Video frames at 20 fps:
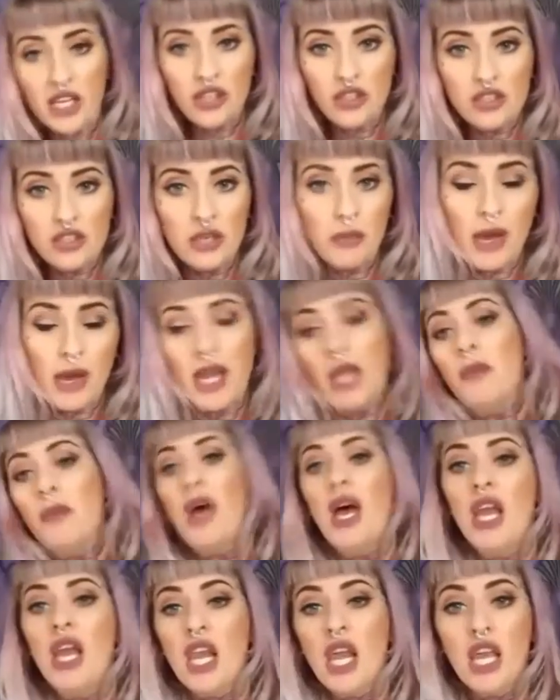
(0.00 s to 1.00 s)
thank you to Manic
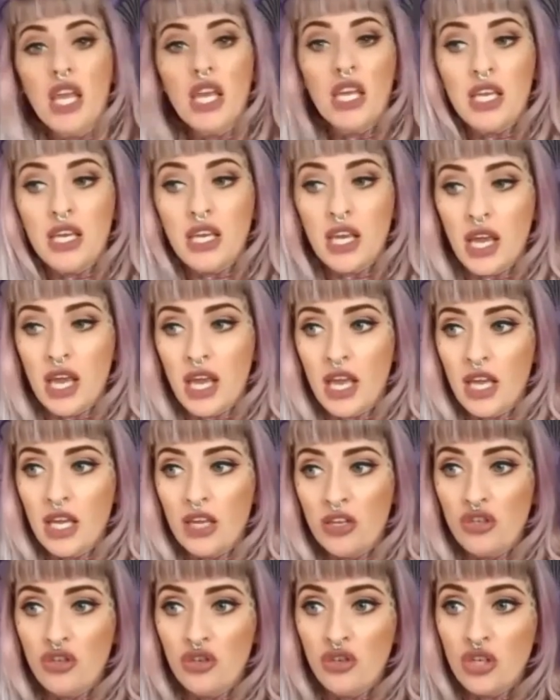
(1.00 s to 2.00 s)
Panic
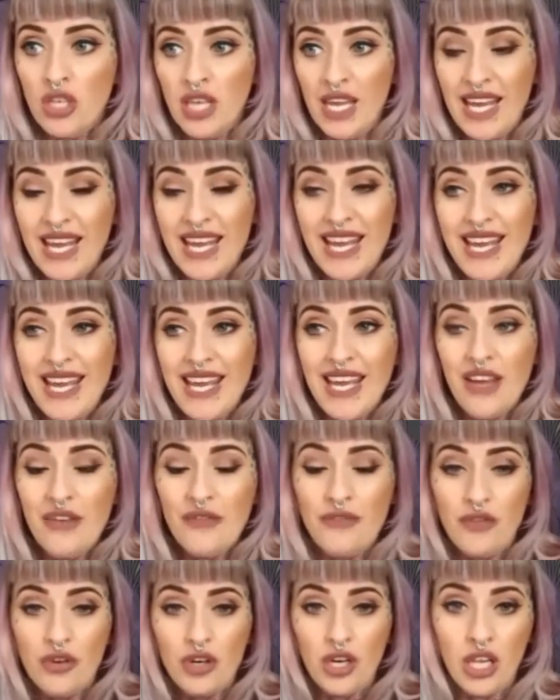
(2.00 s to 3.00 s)

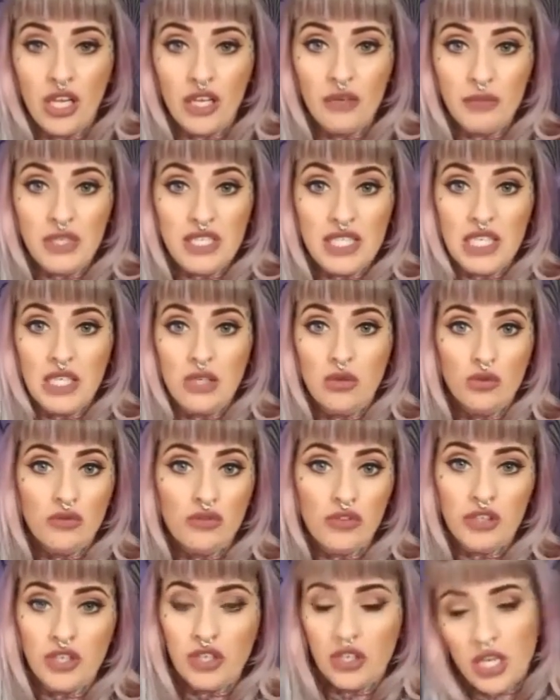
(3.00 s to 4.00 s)
UK for letting me take
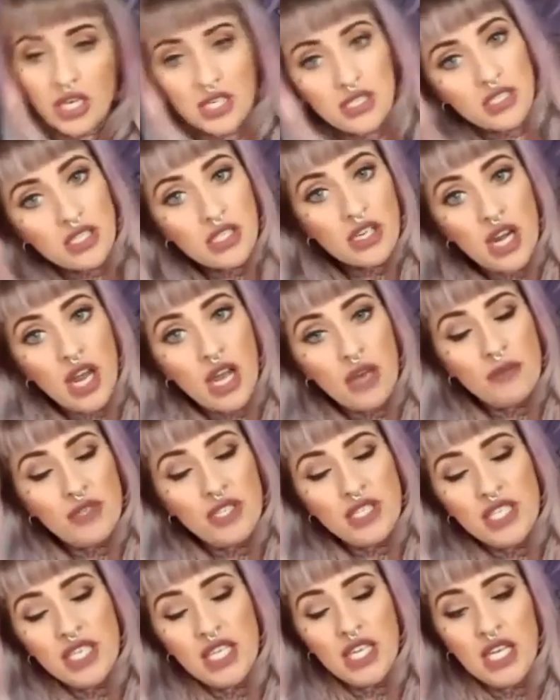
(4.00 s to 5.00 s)
over their Instagram
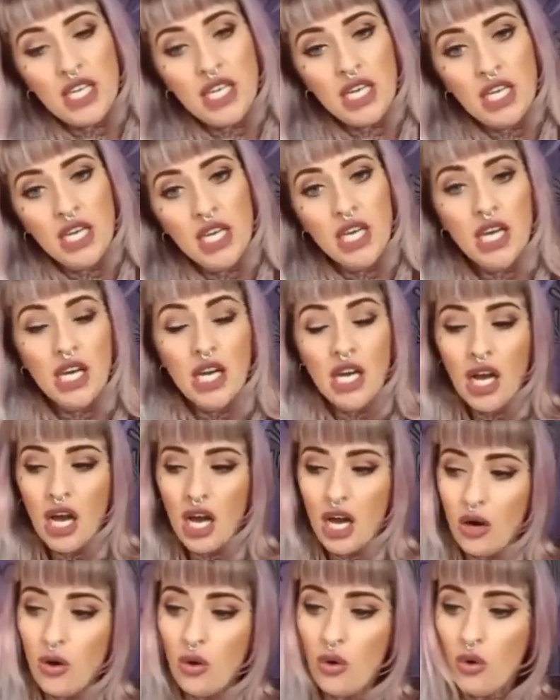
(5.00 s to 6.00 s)
today.
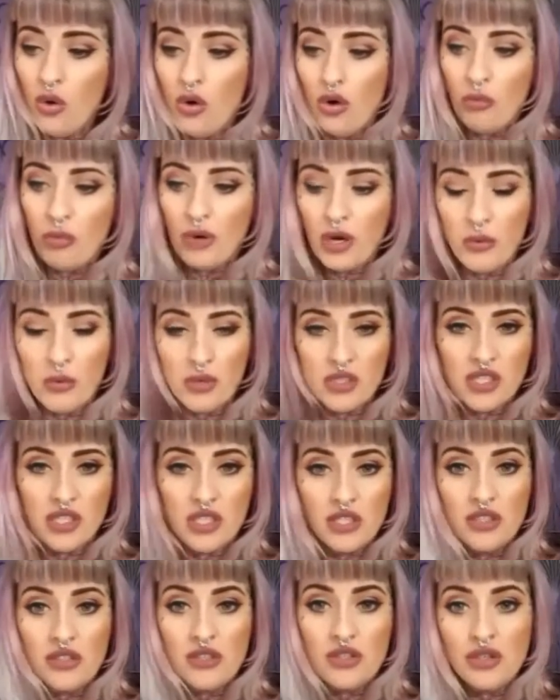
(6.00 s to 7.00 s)
I hope I
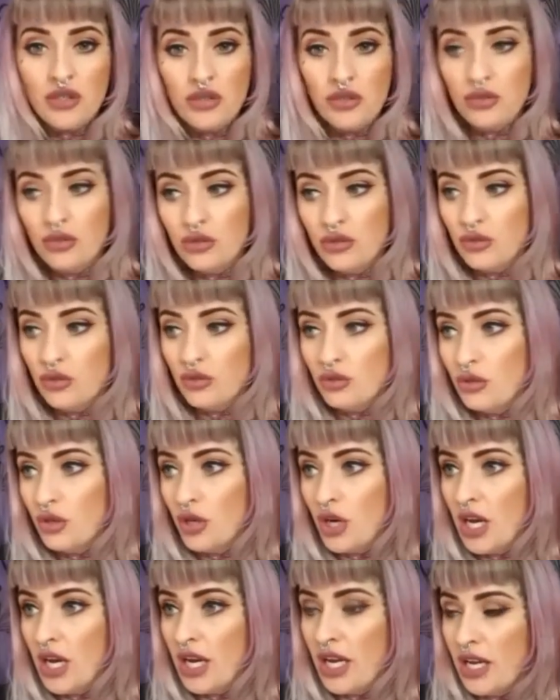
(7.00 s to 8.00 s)
wasn't
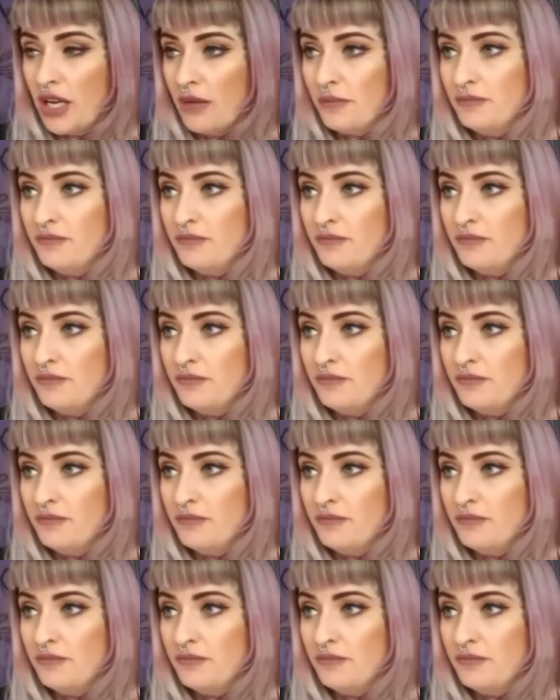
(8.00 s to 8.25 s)
too